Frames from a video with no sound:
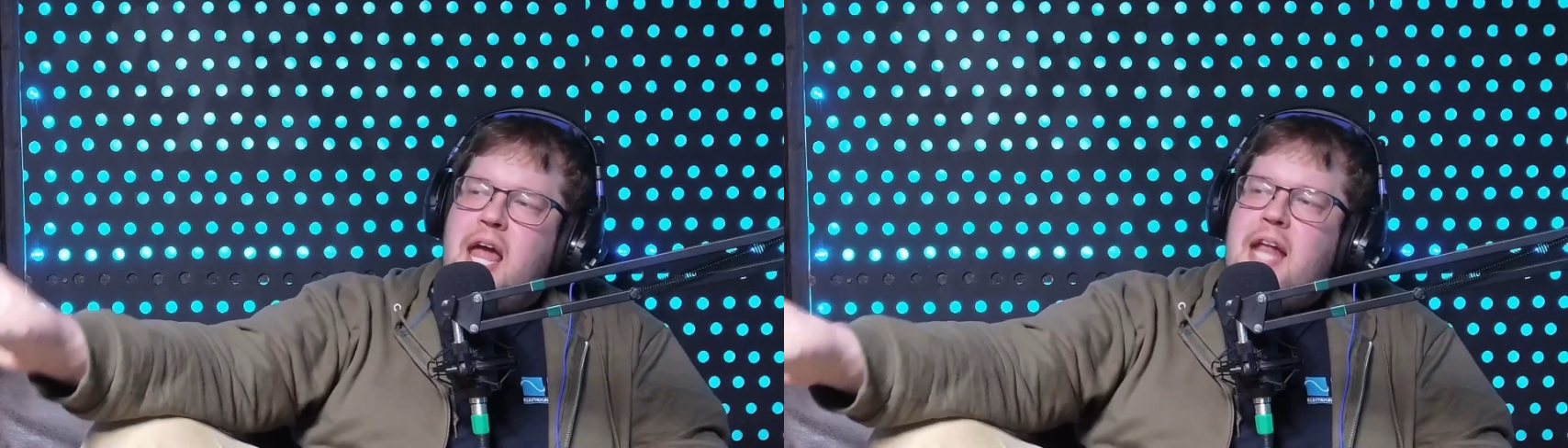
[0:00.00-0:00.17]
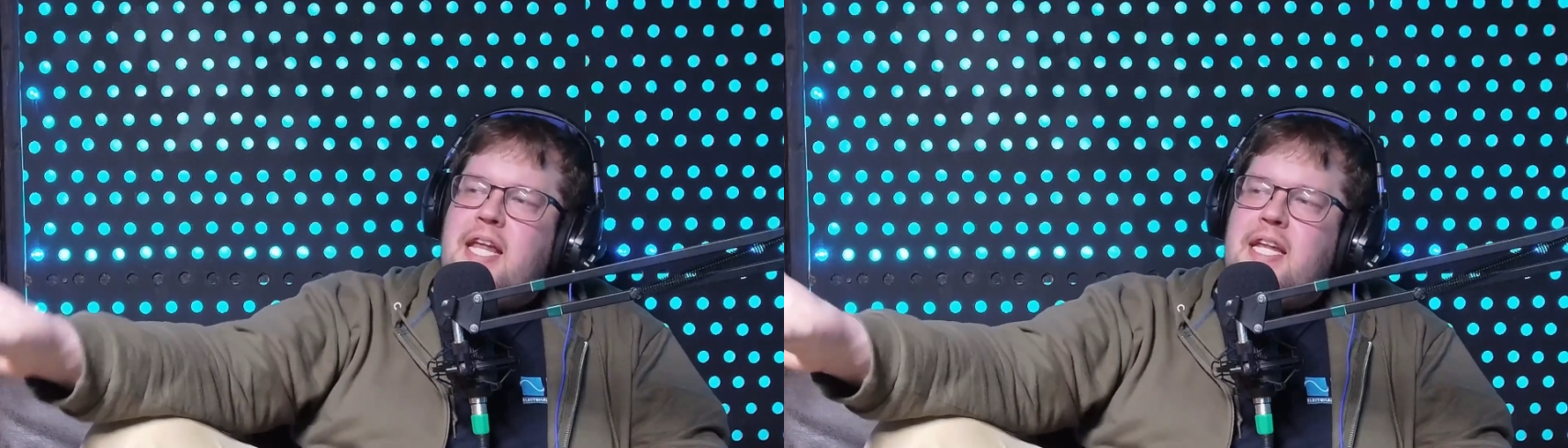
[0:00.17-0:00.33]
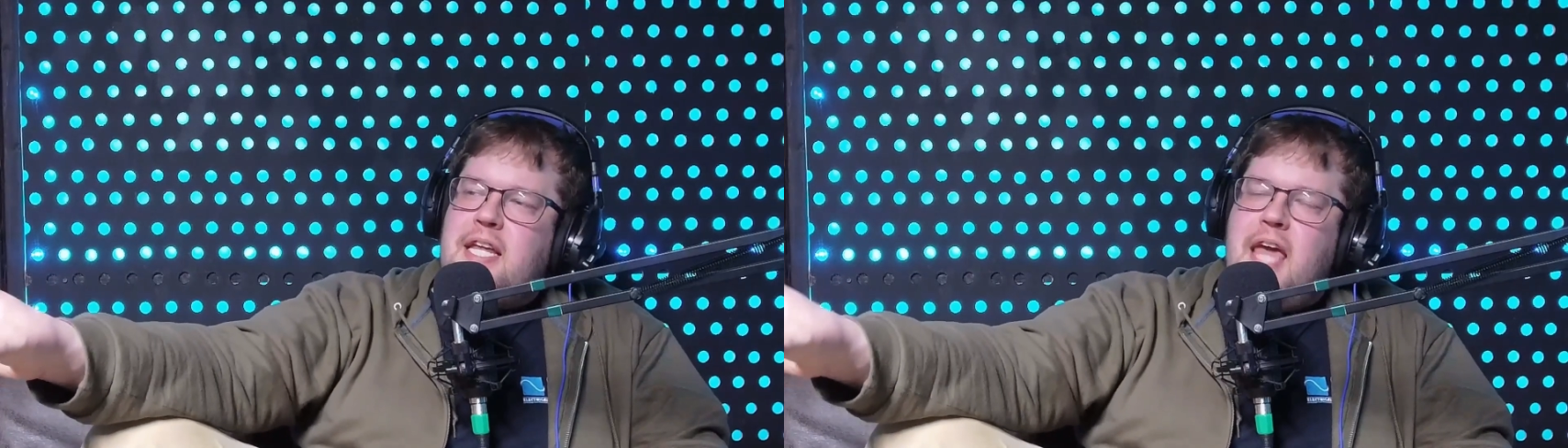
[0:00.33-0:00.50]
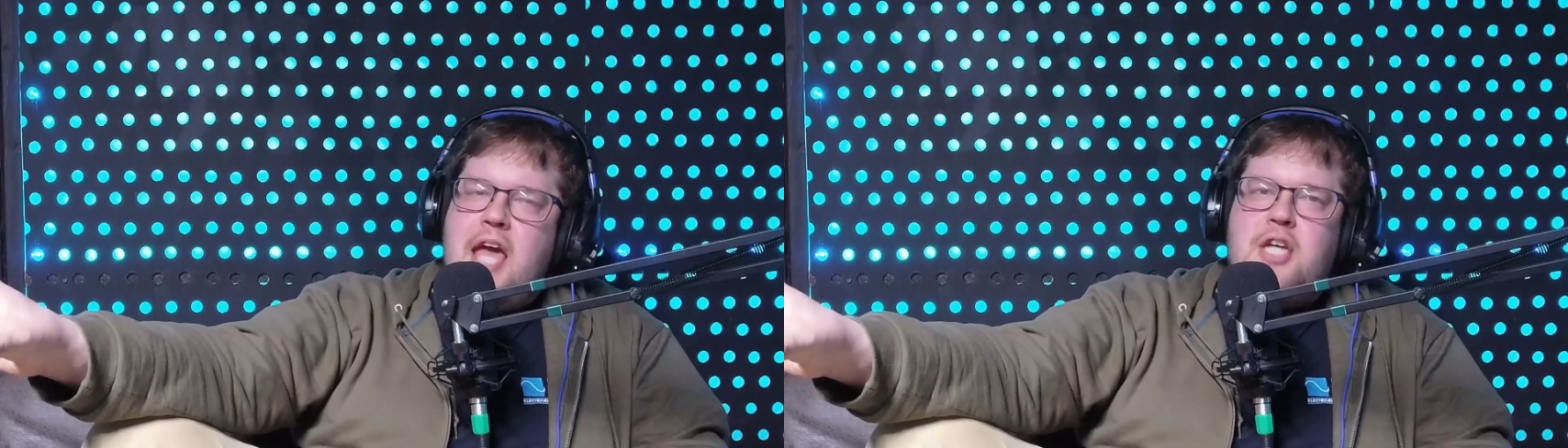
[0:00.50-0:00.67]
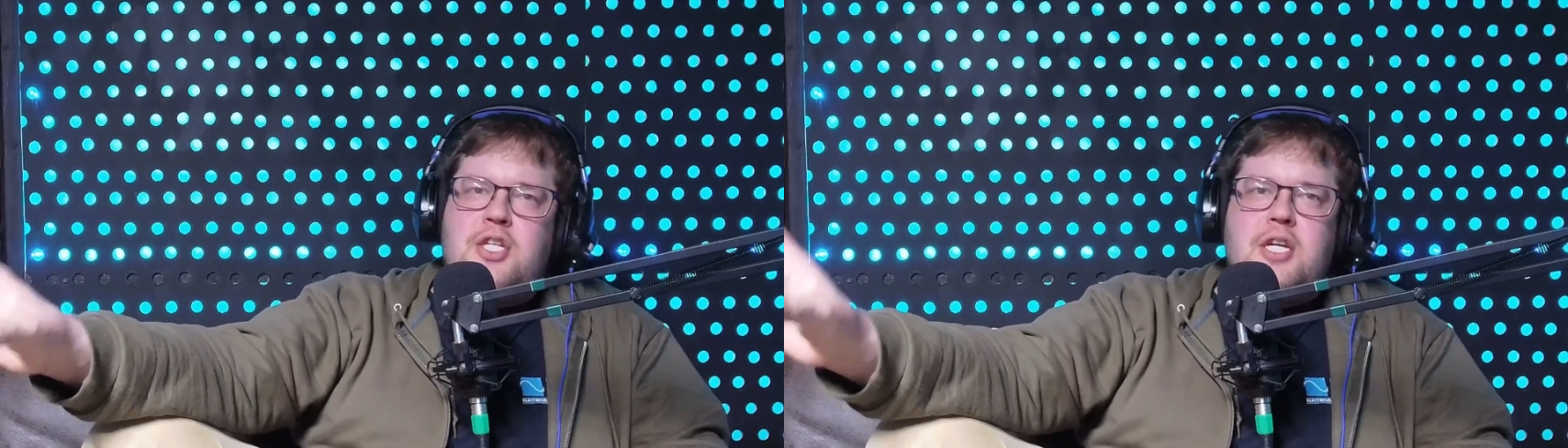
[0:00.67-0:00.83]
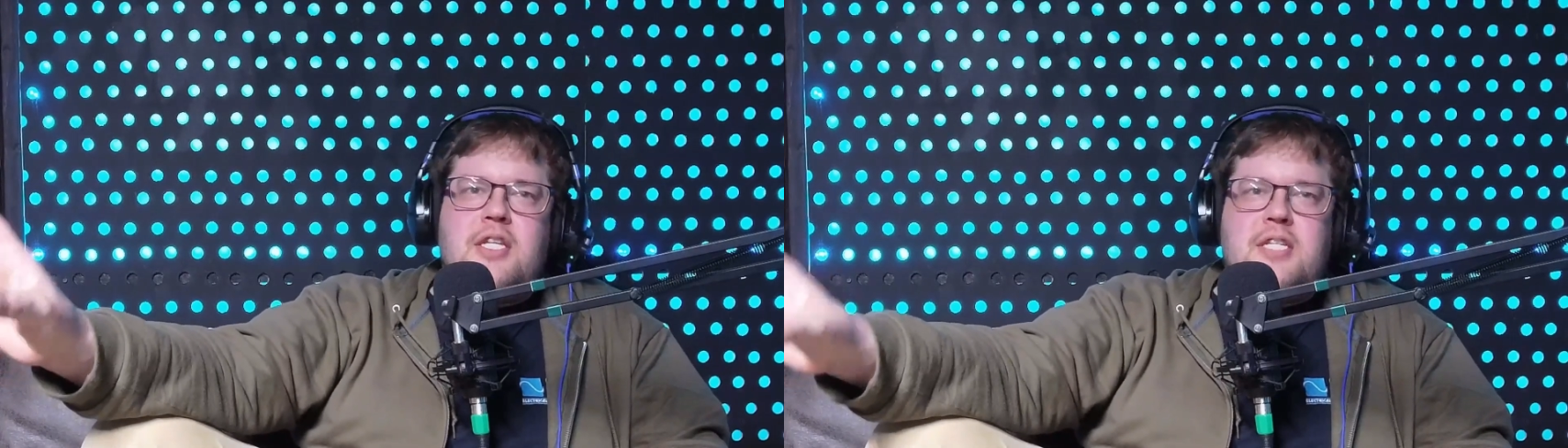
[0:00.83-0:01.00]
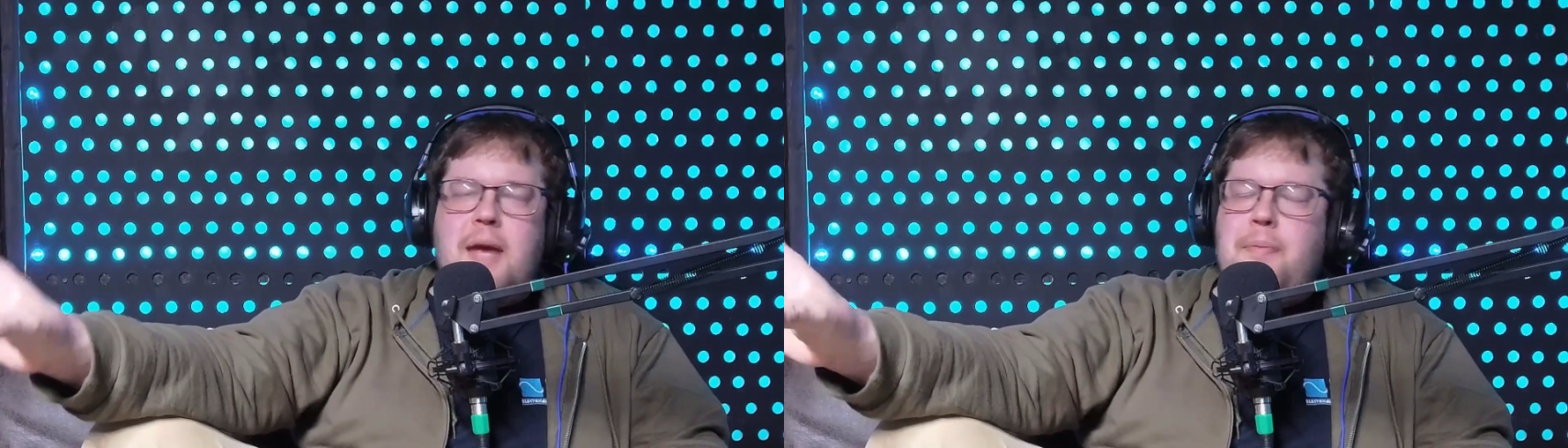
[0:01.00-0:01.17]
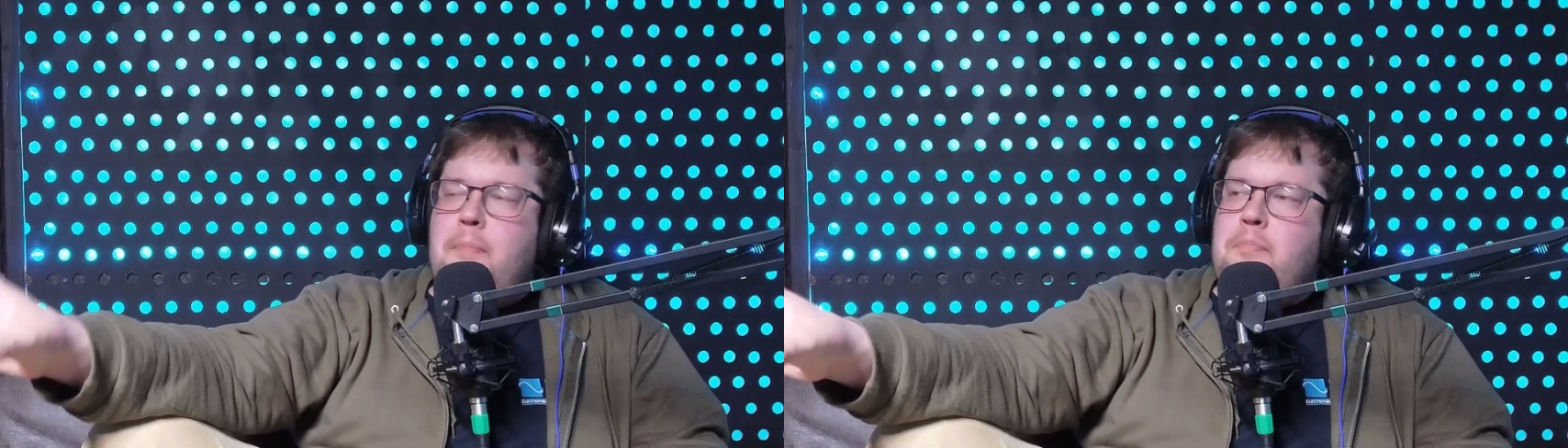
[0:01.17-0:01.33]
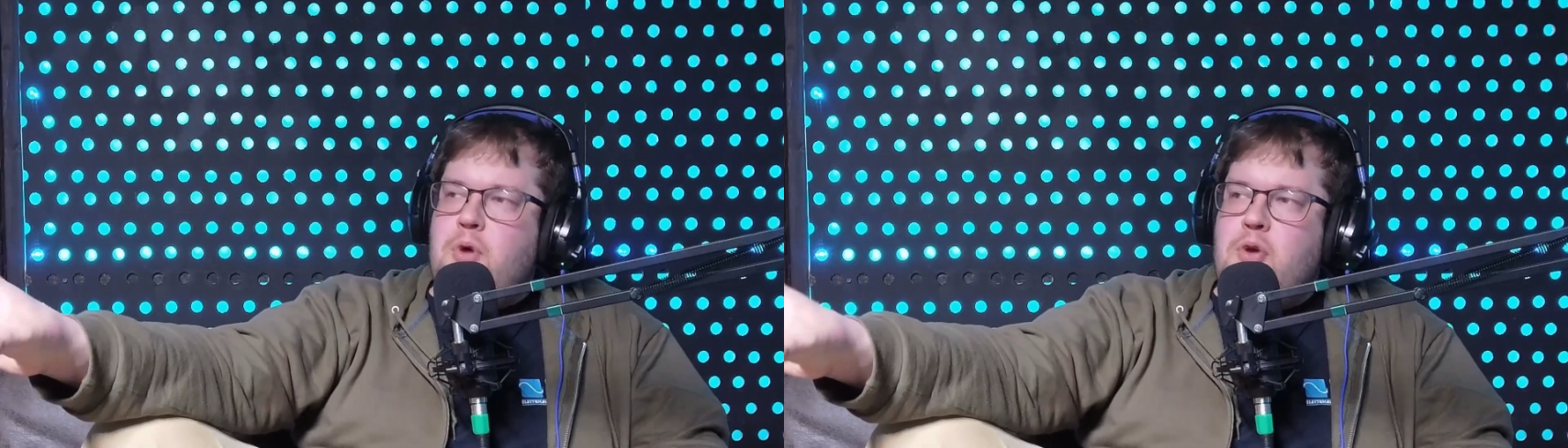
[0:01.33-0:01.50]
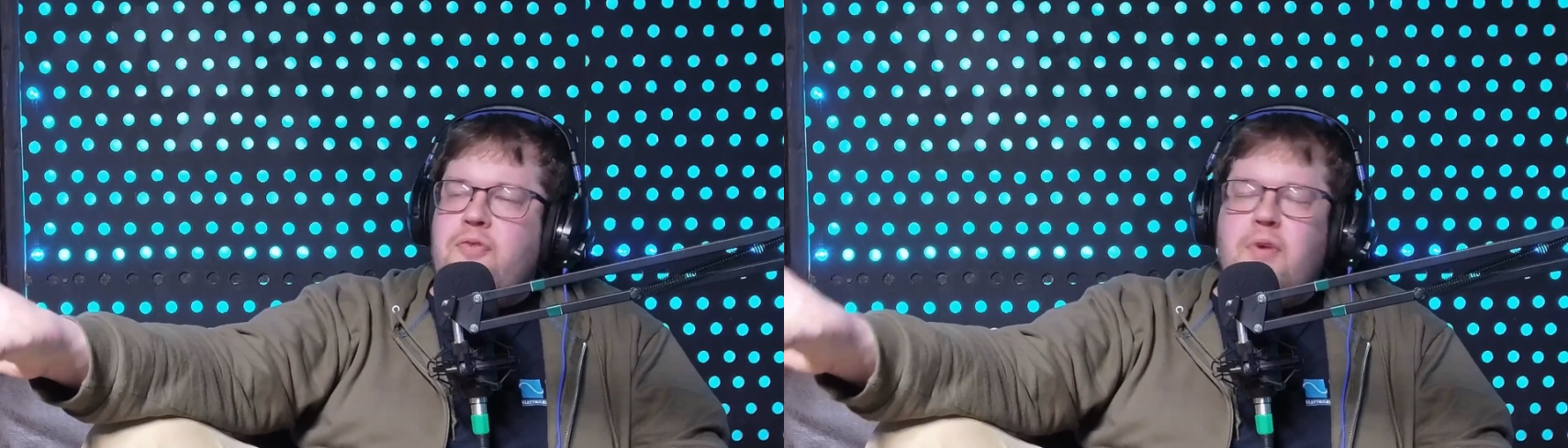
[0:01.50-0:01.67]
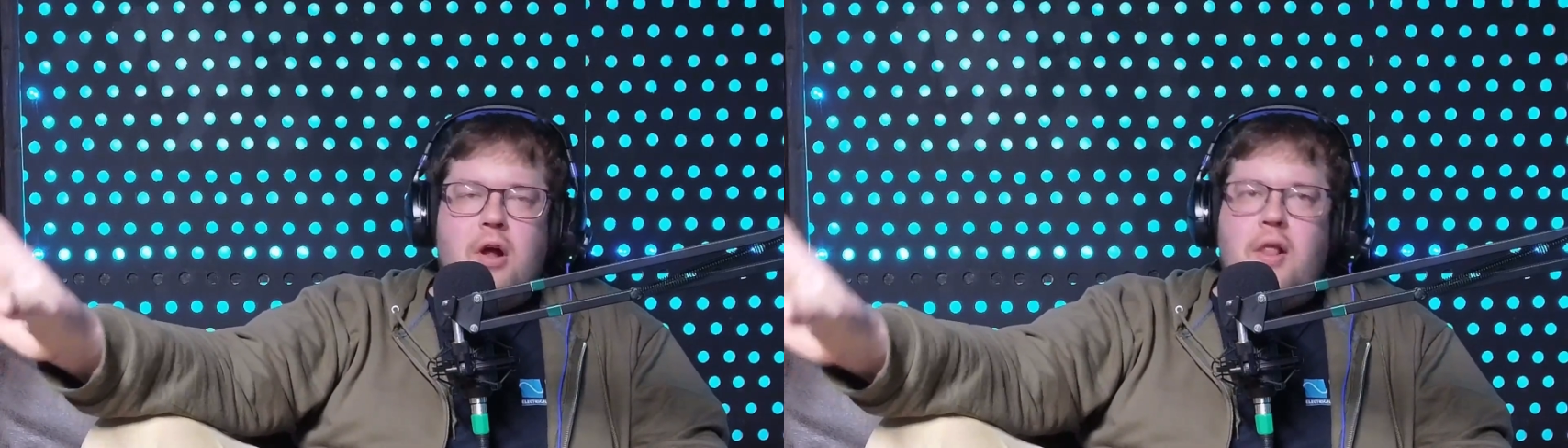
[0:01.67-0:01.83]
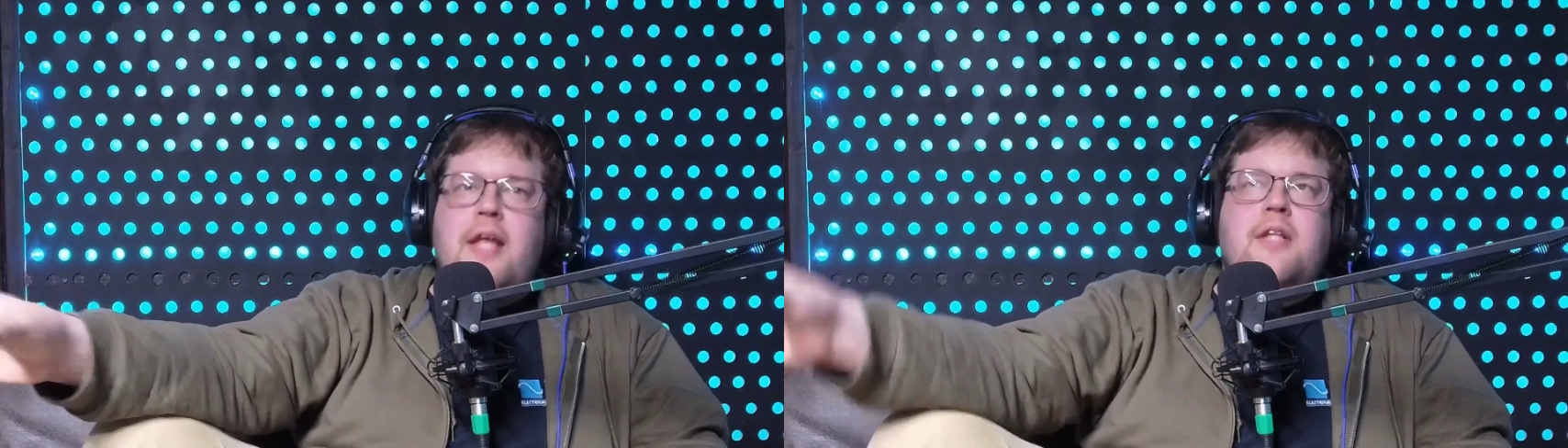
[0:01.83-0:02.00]
any indication of the type of move
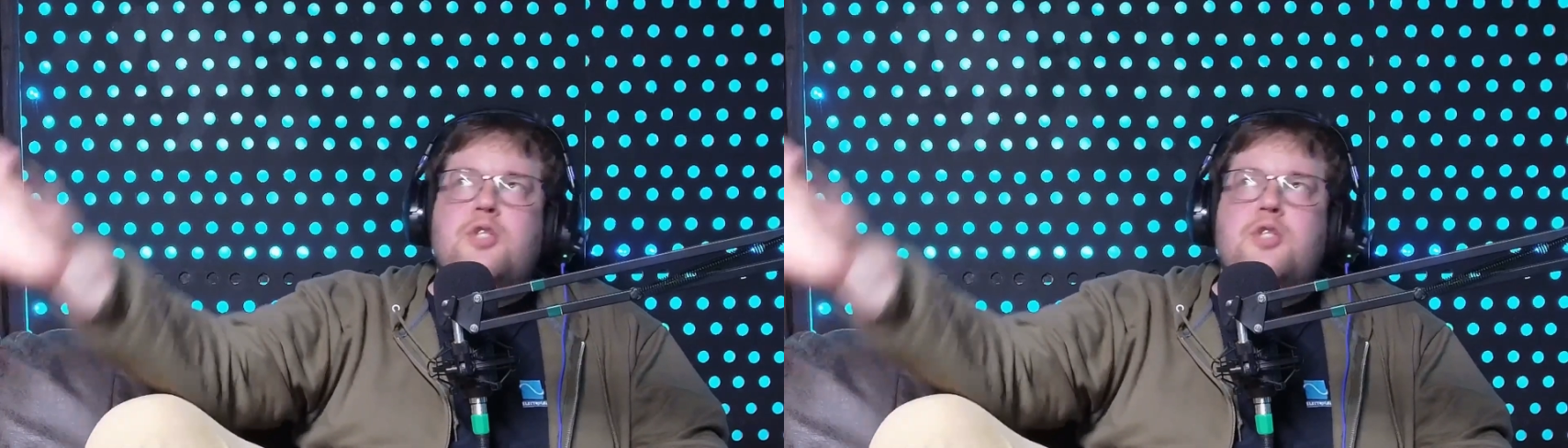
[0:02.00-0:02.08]
or like